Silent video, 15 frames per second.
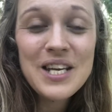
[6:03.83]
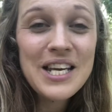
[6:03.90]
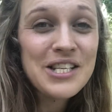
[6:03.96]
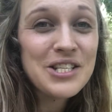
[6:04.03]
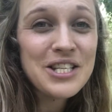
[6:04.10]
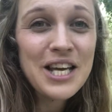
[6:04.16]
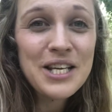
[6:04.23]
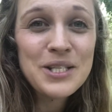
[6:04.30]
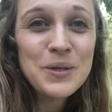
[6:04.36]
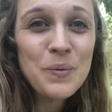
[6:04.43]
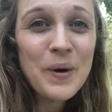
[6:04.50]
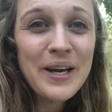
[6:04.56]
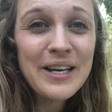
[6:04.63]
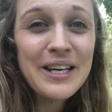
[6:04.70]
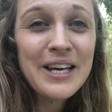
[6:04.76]
It just has to
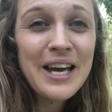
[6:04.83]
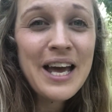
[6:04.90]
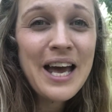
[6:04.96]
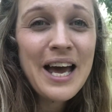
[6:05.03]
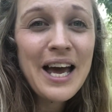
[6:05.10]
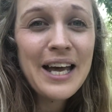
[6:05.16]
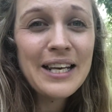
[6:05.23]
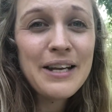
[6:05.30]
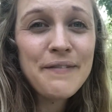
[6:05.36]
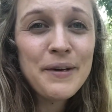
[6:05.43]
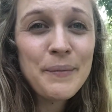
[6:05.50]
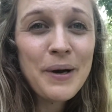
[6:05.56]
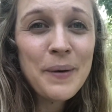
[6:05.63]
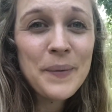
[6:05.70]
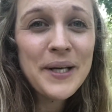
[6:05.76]
wait. And living
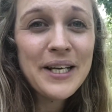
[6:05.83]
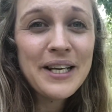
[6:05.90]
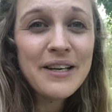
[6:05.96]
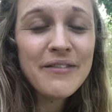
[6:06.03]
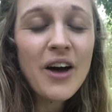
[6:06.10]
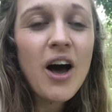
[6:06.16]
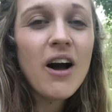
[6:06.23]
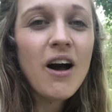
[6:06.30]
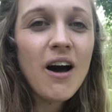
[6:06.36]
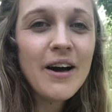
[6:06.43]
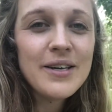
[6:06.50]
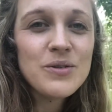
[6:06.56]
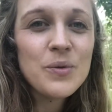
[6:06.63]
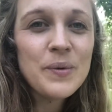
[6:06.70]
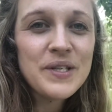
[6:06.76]
where we live, our car
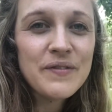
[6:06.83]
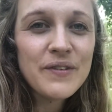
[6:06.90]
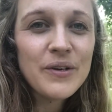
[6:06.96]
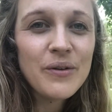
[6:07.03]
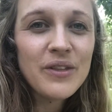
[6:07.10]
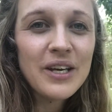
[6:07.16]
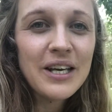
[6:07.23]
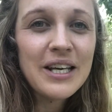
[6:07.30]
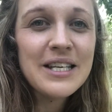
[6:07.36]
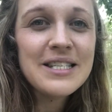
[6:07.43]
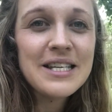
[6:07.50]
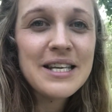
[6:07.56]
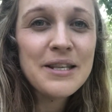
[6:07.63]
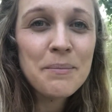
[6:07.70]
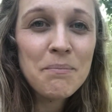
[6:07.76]
is always filthy. It's
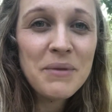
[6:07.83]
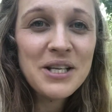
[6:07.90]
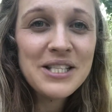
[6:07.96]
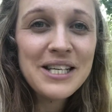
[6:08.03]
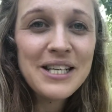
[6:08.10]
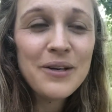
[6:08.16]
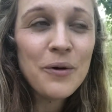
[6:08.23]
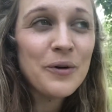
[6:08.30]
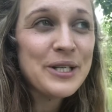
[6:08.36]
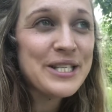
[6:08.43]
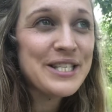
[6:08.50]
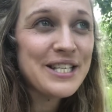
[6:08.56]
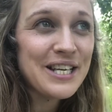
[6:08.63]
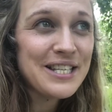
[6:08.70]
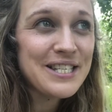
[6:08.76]
either muddy or it's
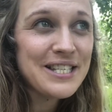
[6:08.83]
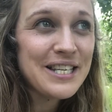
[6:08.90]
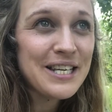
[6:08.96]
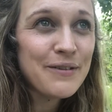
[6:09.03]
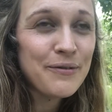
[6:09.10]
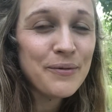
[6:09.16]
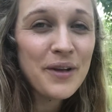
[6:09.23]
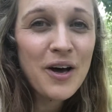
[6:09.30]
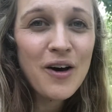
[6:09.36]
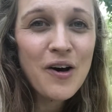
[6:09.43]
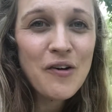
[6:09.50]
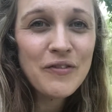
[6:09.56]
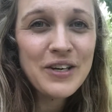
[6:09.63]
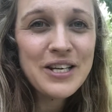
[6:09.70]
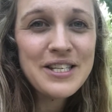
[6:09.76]
dusty from the
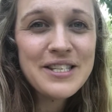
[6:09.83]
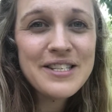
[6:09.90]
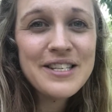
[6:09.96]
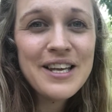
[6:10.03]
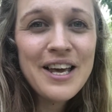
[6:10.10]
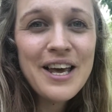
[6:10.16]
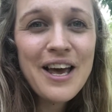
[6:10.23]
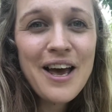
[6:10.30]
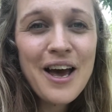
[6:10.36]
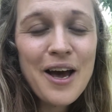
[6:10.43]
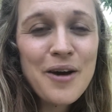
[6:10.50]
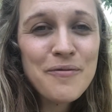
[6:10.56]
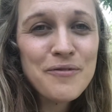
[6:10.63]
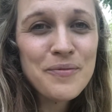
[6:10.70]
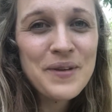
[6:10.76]
harvests,
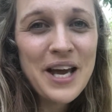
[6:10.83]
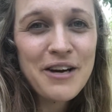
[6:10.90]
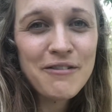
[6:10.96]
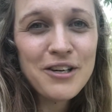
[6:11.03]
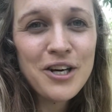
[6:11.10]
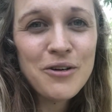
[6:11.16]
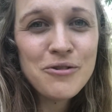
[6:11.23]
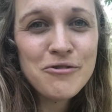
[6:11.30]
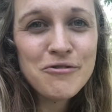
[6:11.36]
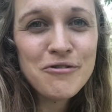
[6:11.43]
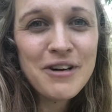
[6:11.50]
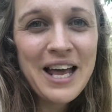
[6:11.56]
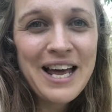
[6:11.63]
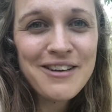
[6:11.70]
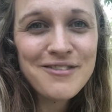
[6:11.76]
from the agricultural
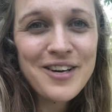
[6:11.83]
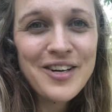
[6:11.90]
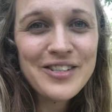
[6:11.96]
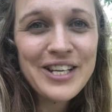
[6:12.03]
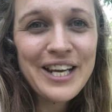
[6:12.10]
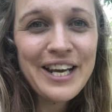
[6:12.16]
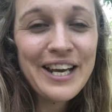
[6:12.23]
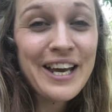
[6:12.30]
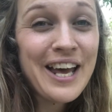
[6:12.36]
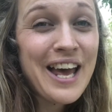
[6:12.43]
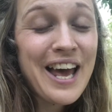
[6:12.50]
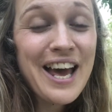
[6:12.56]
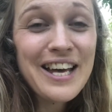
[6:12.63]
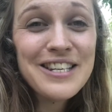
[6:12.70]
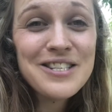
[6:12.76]
land around here,
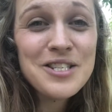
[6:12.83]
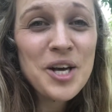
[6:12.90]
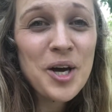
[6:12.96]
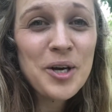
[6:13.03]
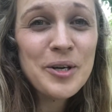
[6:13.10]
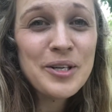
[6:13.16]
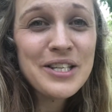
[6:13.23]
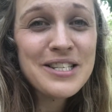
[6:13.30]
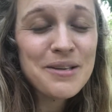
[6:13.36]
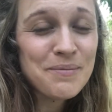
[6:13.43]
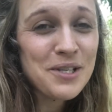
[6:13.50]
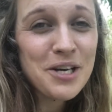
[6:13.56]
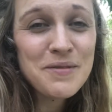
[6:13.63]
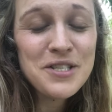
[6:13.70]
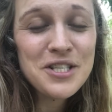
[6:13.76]
and so
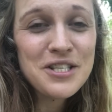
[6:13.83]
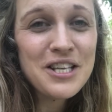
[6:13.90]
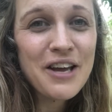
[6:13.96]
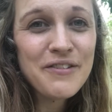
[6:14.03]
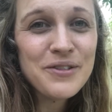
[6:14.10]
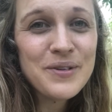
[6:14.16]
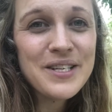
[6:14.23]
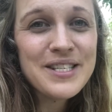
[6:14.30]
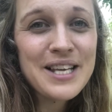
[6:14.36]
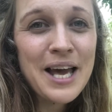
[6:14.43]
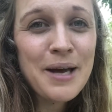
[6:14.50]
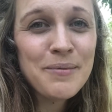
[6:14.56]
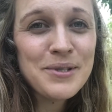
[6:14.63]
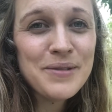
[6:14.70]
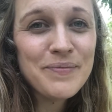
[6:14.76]
sometimes you just have to
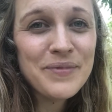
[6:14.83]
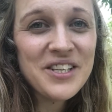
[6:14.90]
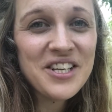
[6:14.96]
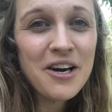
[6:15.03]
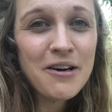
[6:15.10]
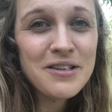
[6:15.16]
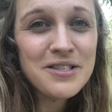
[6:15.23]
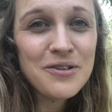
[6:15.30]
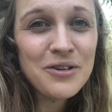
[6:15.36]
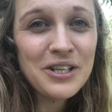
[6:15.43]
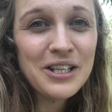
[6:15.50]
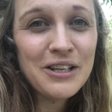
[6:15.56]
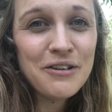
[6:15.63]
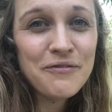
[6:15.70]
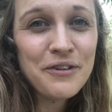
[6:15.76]
accept your car's not going
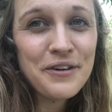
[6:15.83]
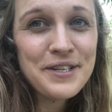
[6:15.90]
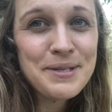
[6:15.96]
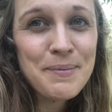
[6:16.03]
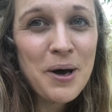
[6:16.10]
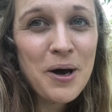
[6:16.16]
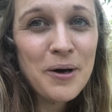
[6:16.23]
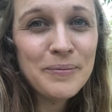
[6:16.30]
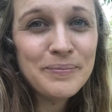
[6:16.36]
to look very smart.